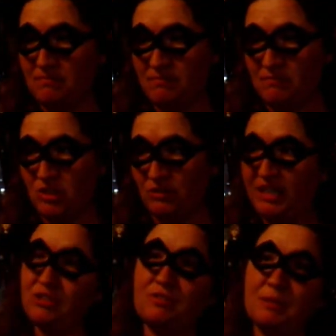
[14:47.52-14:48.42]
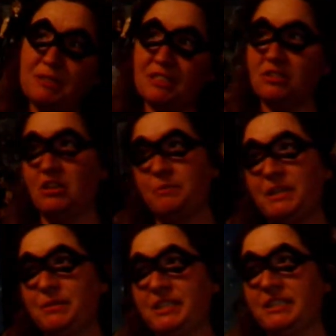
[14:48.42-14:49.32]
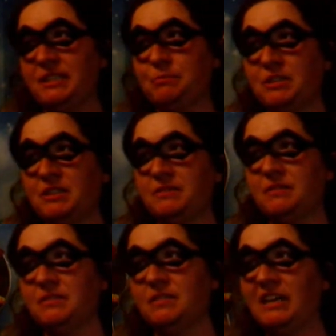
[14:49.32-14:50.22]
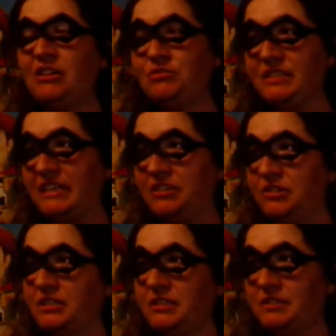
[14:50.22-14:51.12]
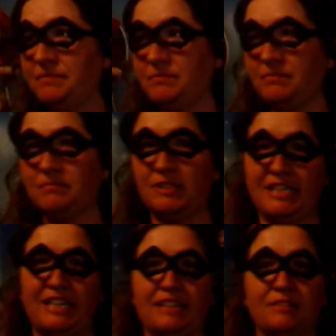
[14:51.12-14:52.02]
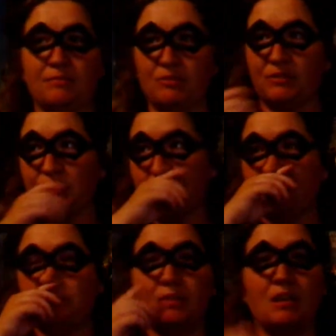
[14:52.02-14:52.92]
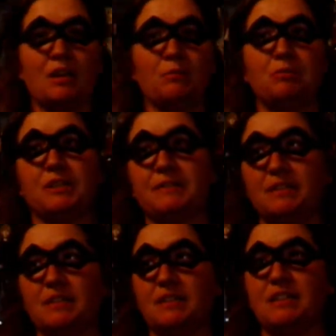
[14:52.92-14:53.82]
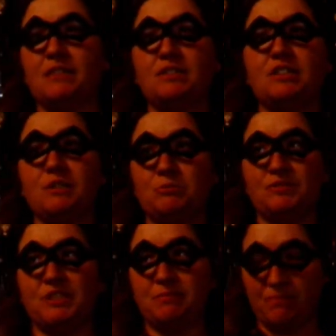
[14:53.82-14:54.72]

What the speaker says: So I know I did not talk about everything, but I don't think I could. I can, whatever. But it was a good movie.